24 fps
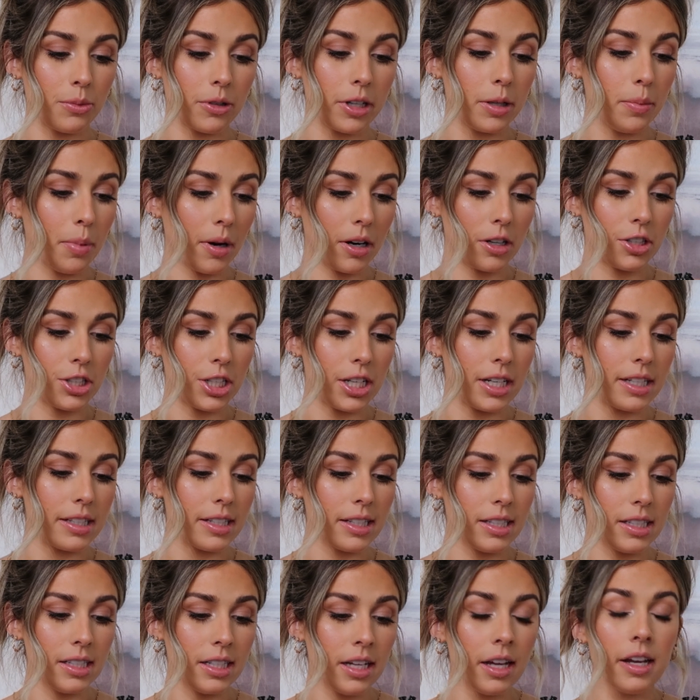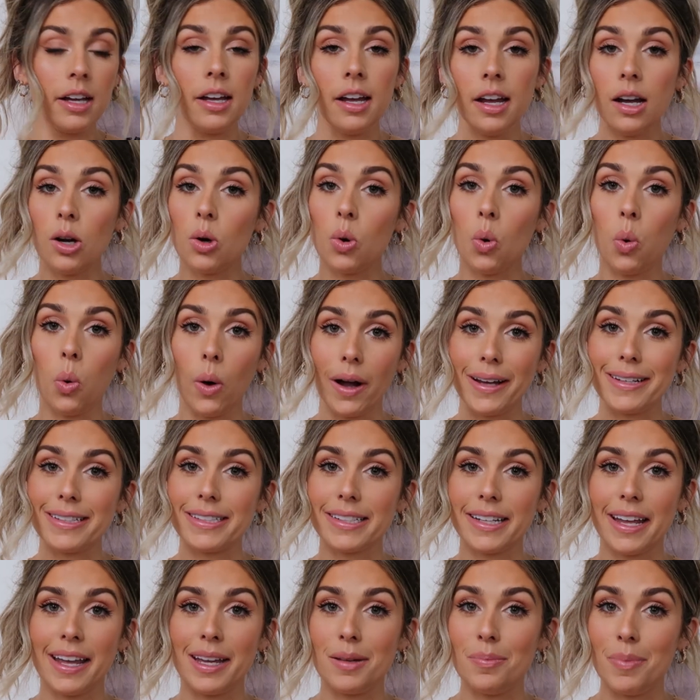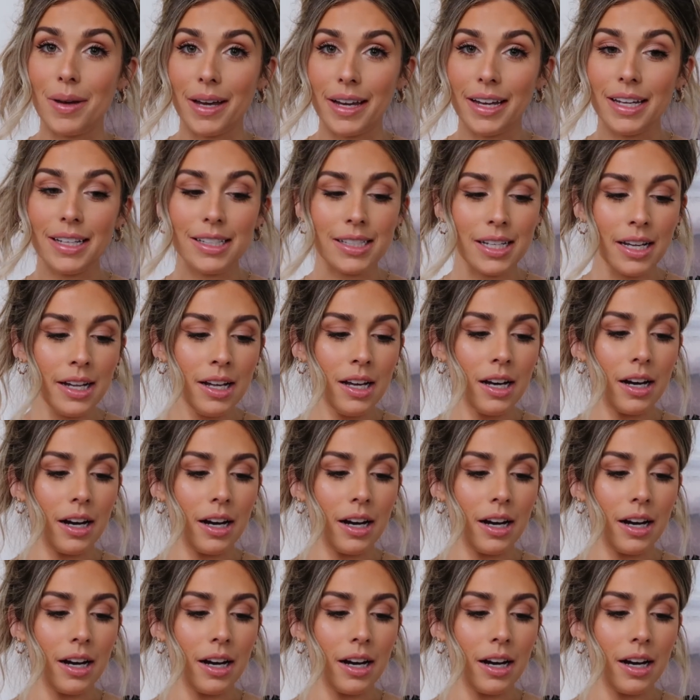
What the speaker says: repurchased quite a bit.